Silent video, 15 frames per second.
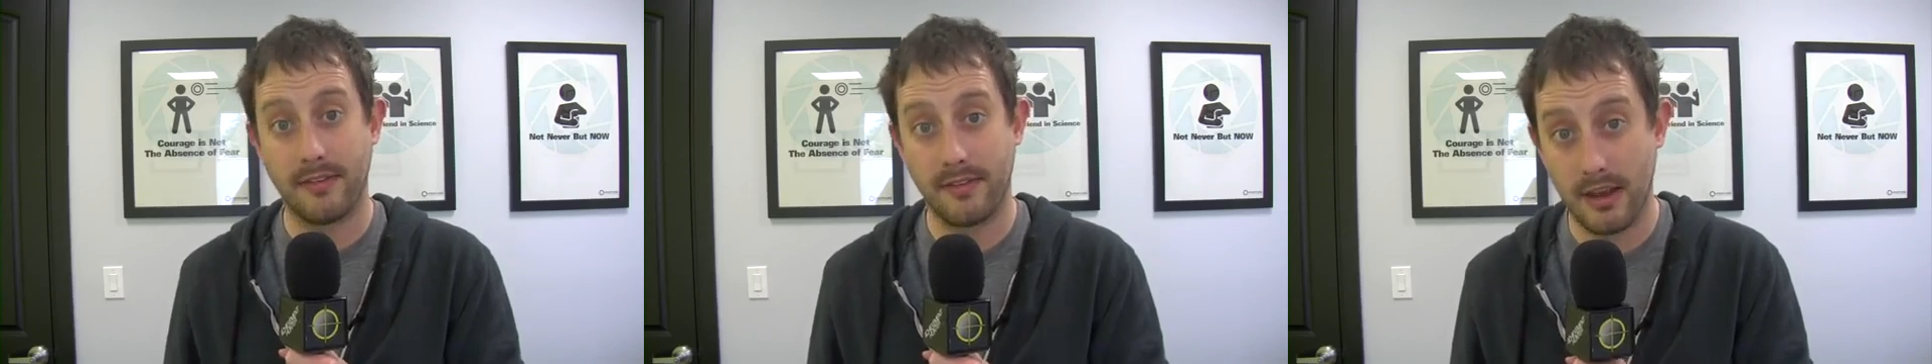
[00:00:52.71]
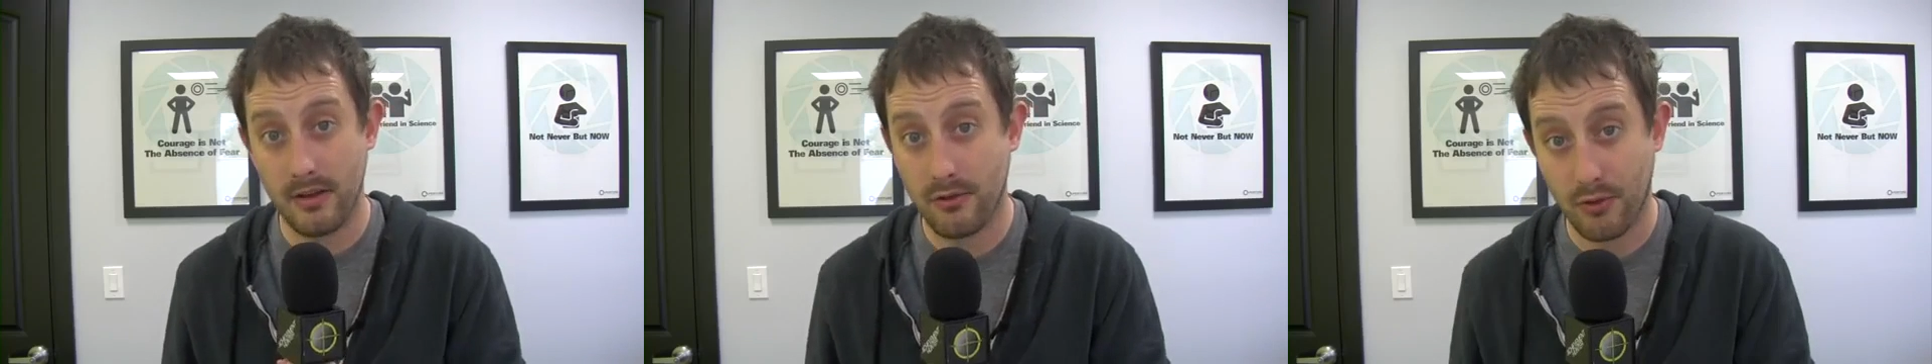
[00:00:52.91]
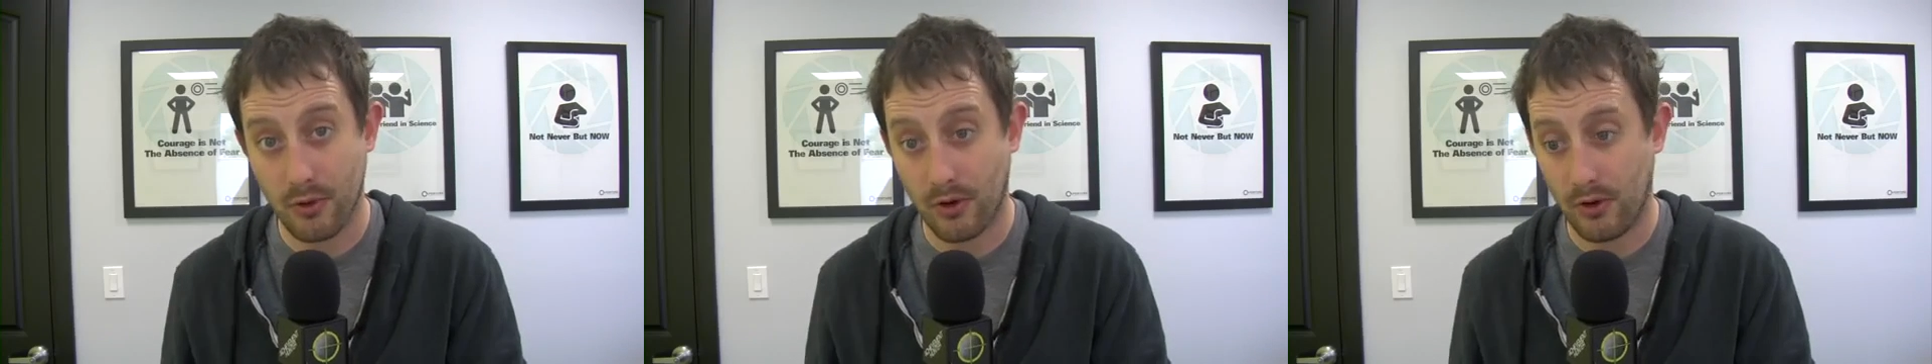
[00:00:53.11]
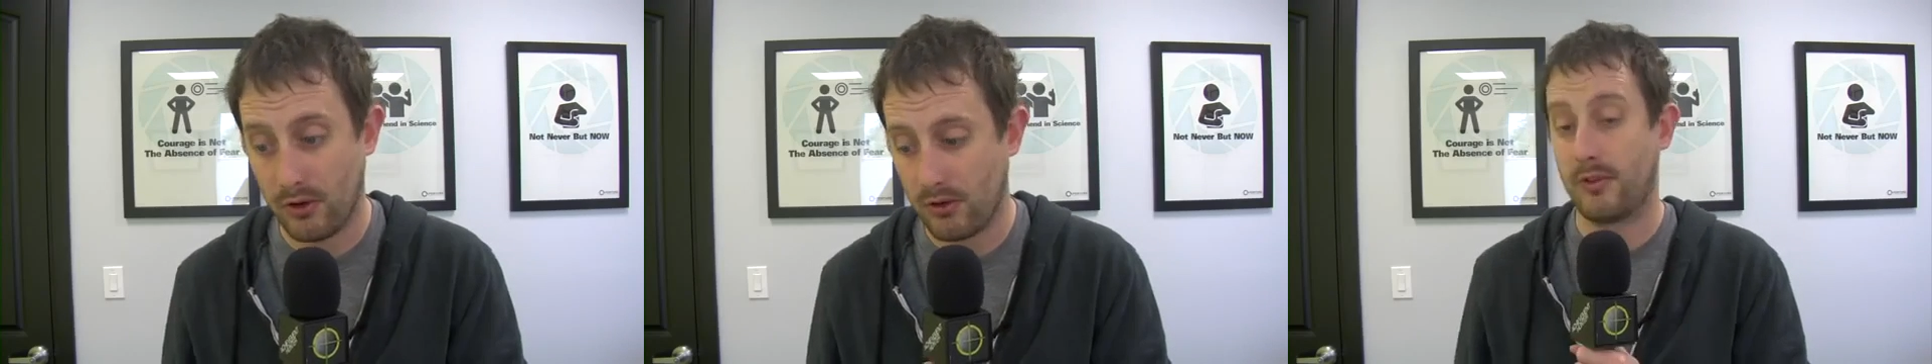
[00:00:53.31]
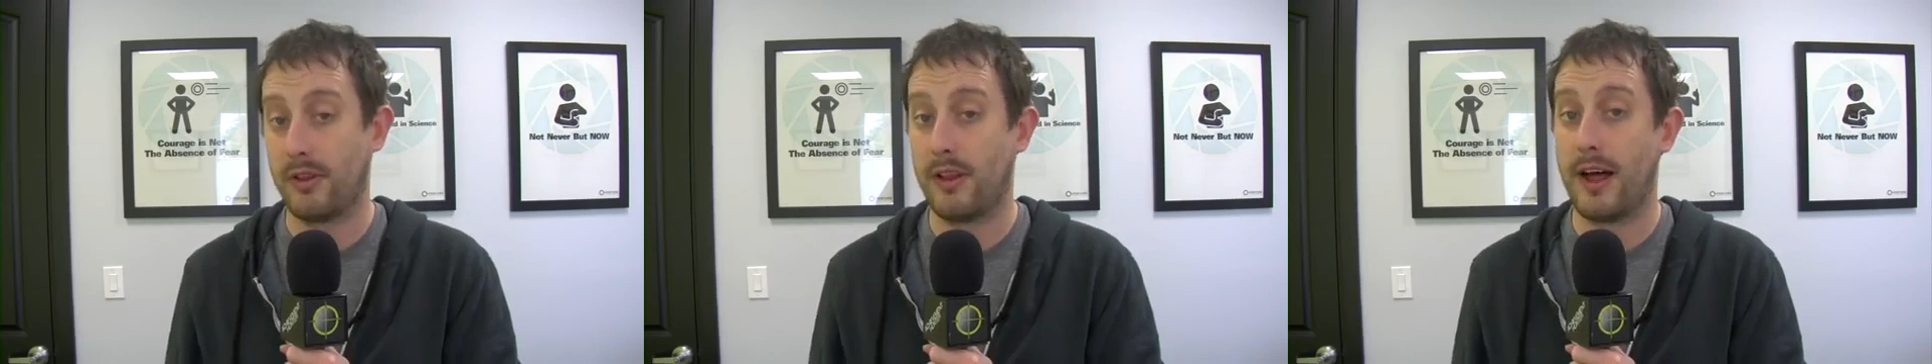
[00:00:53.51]

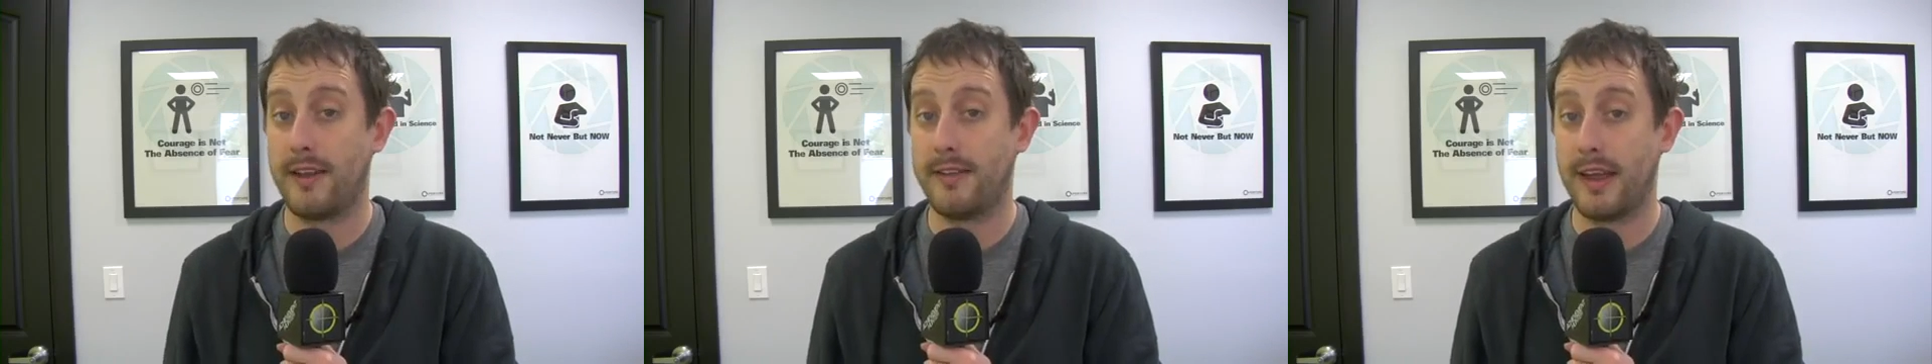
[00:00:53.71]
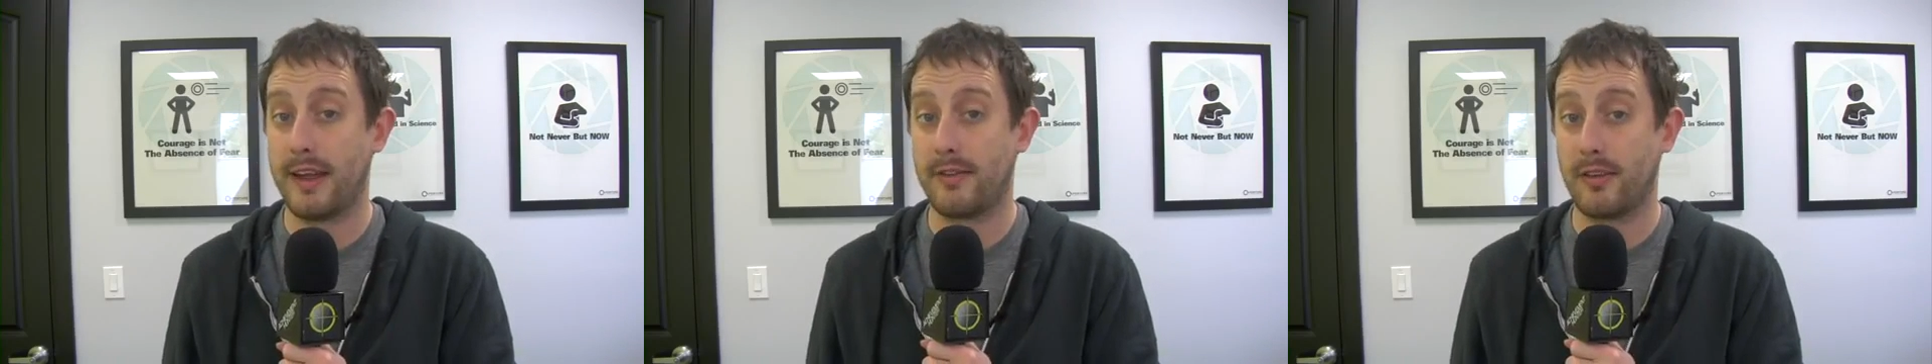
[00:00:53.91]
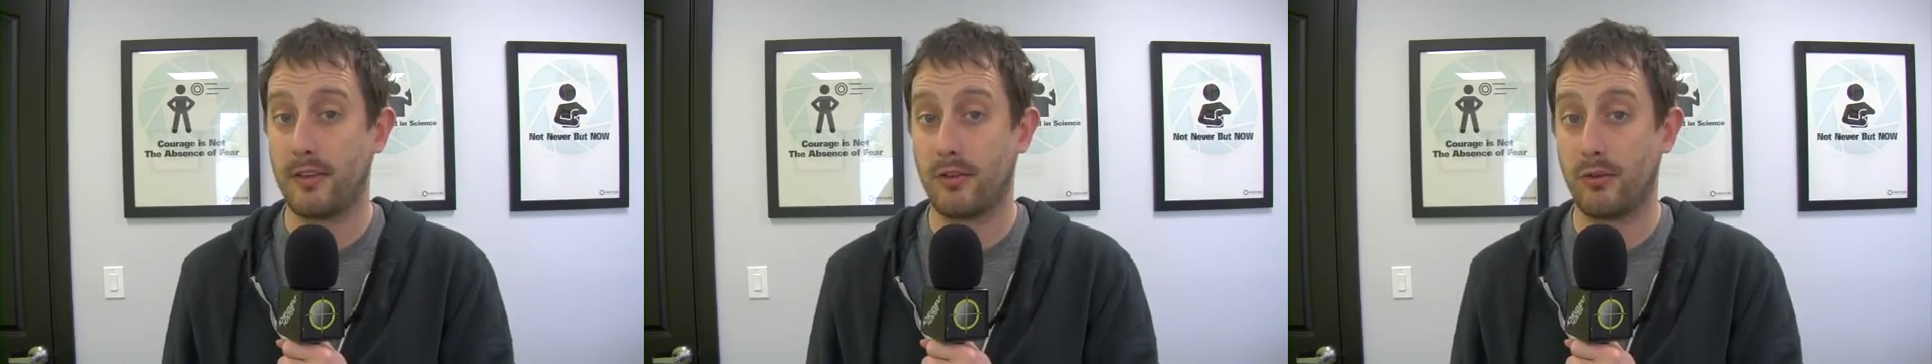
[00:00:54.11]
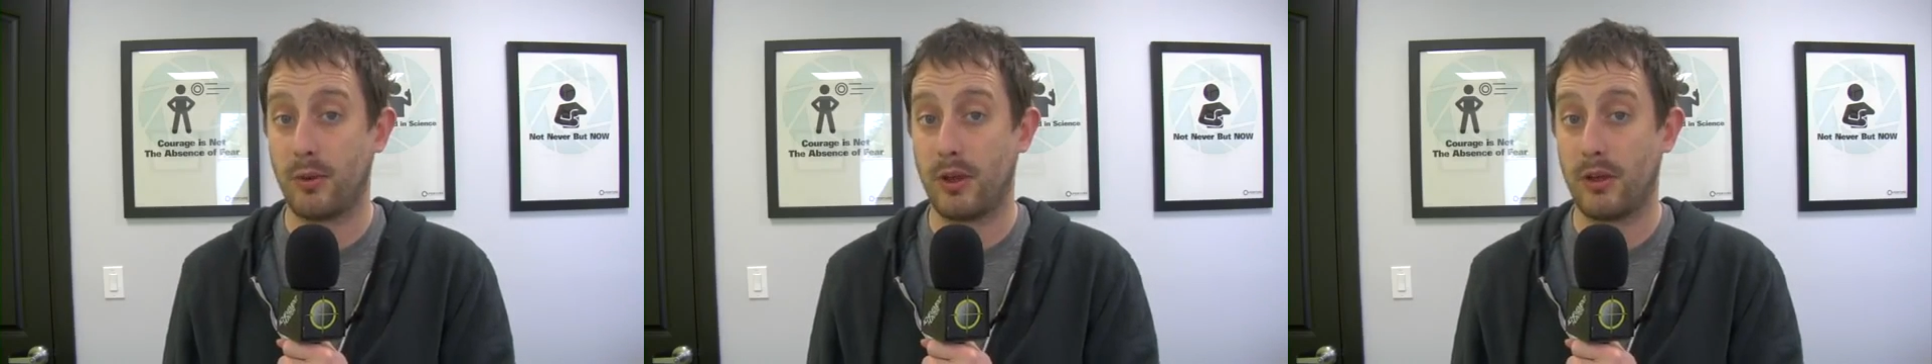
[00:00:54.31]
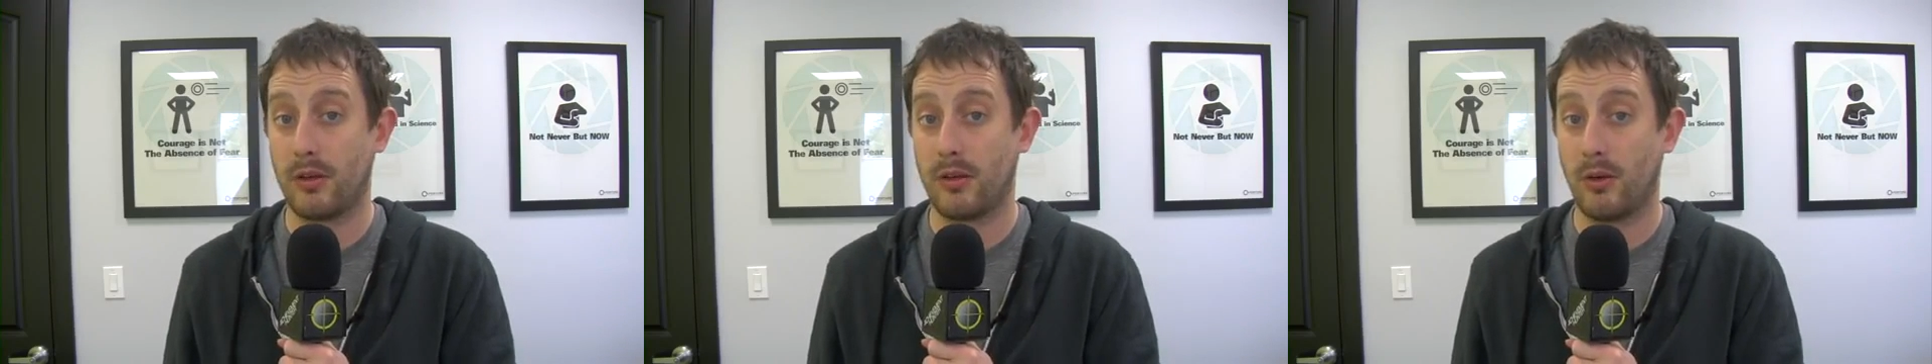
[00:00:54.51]
Central. There's a lot of dancing this
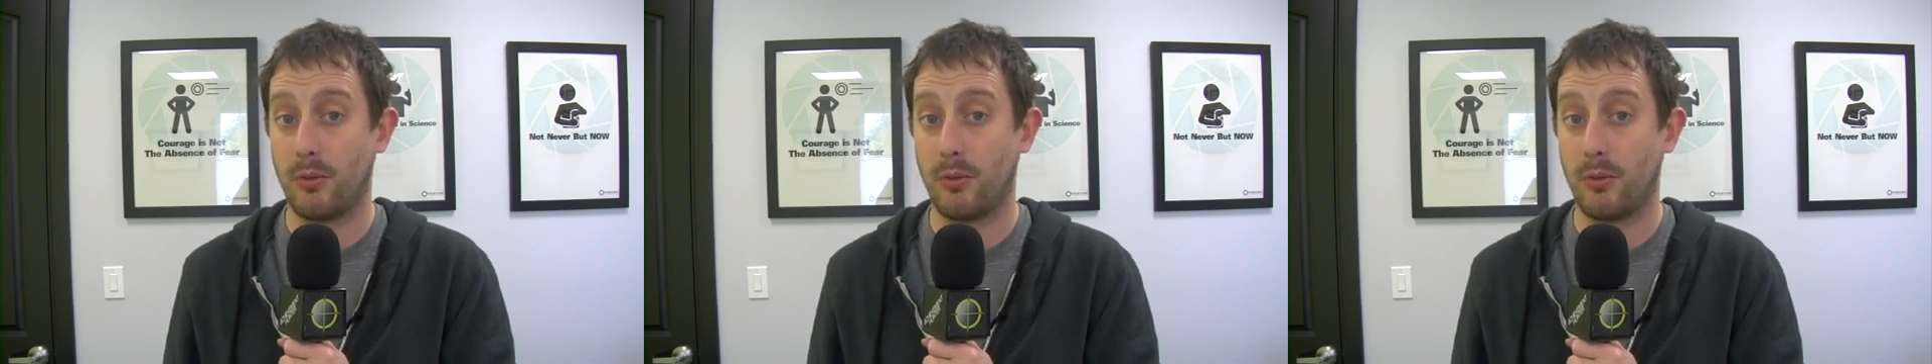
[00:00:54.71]
week.